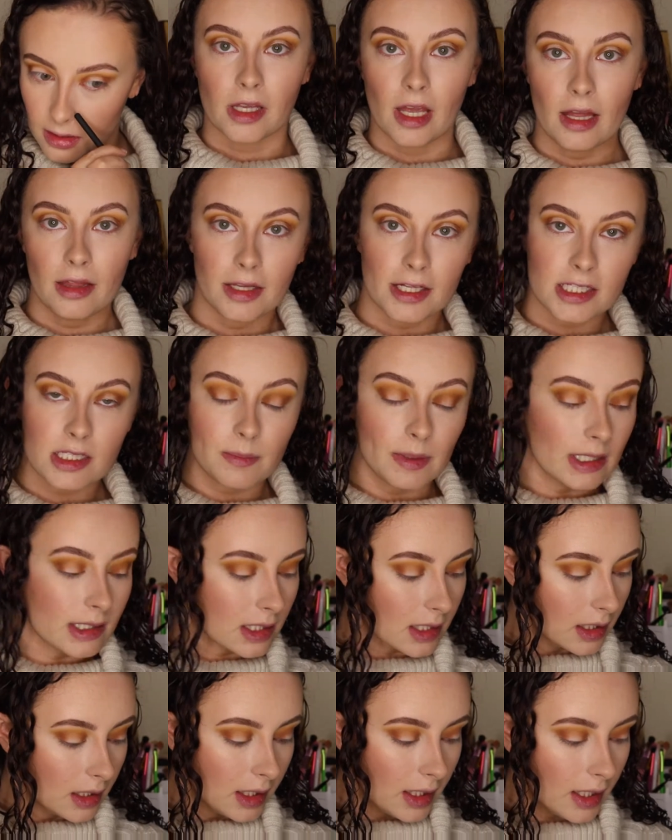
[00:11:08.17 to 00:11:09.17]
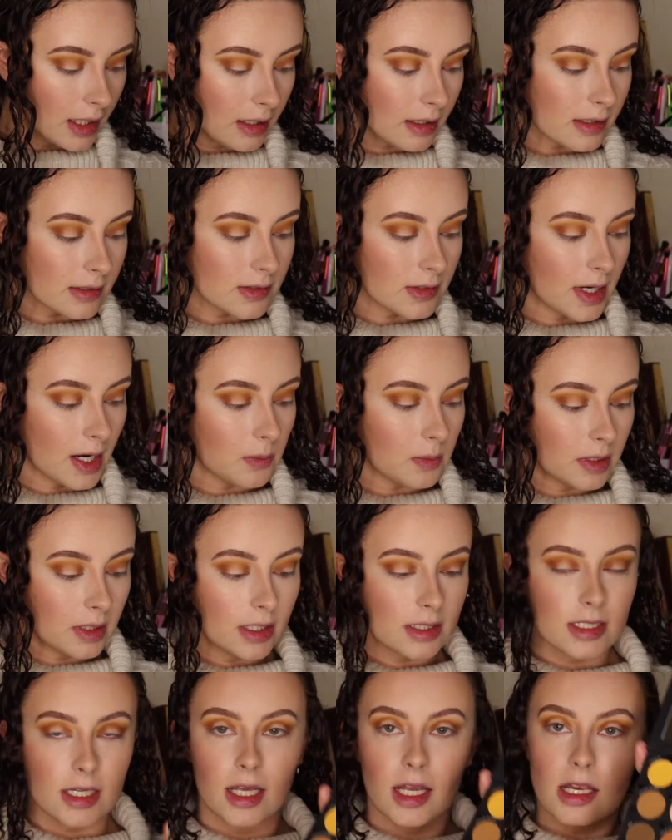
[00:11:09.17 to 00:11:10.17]
Yeah, that's basically it. So now we're gonna
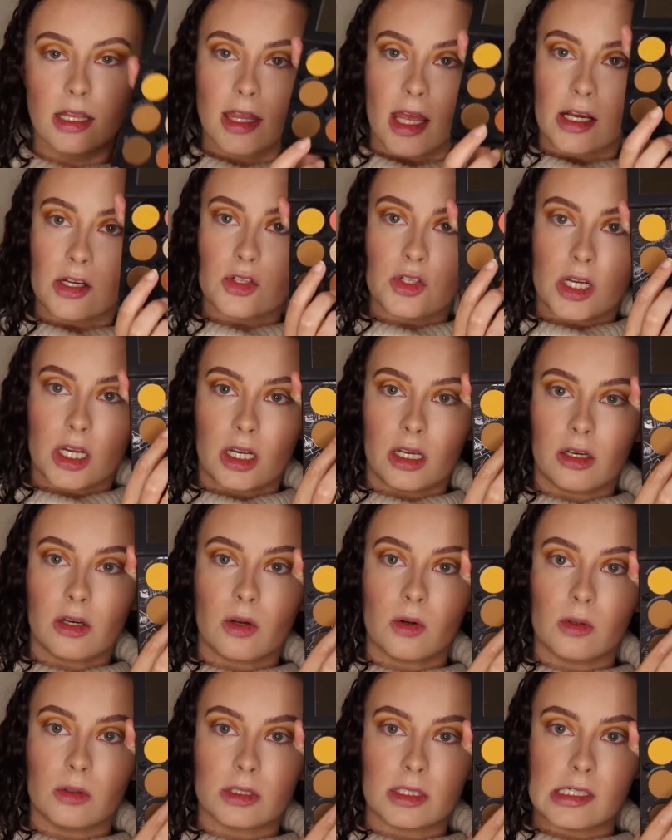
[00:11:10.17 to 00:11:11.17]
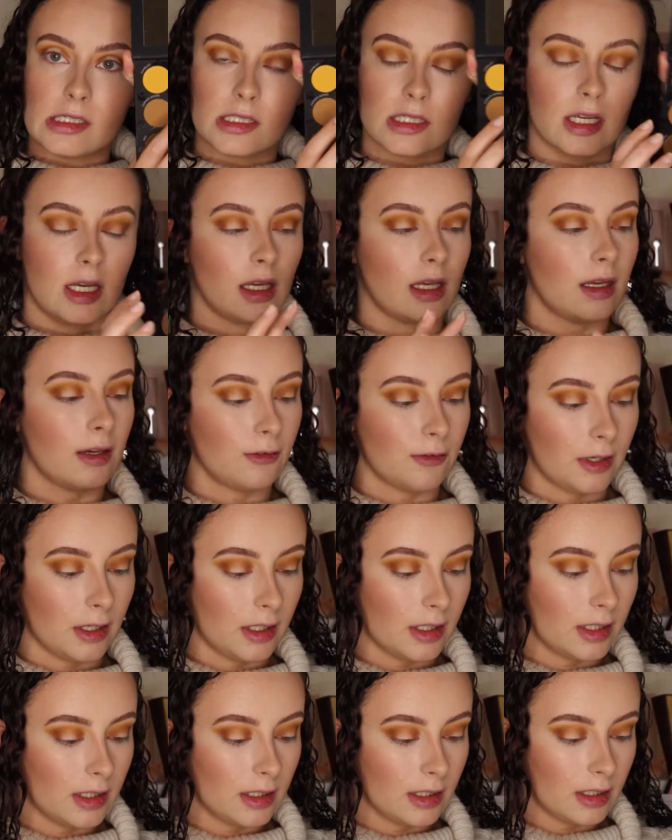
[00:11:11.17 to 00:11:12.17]
take that shade Golden Ticket right
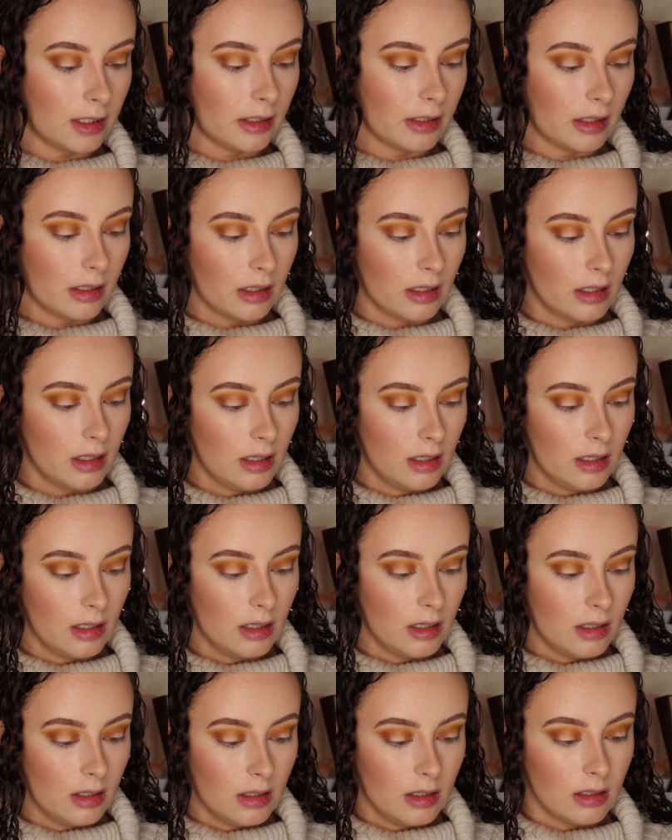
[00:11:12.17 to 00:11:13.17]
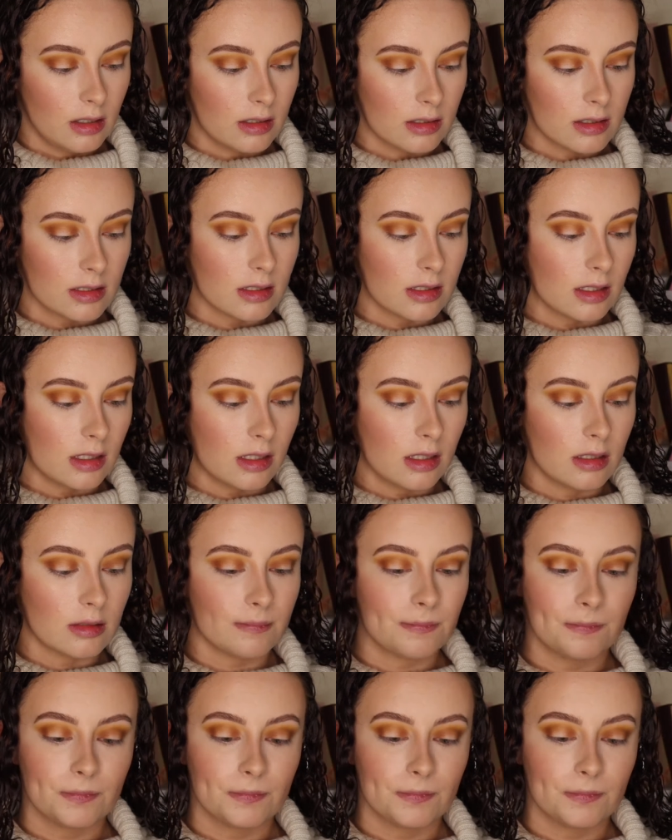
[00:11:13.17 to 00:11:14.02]
here. Let's see.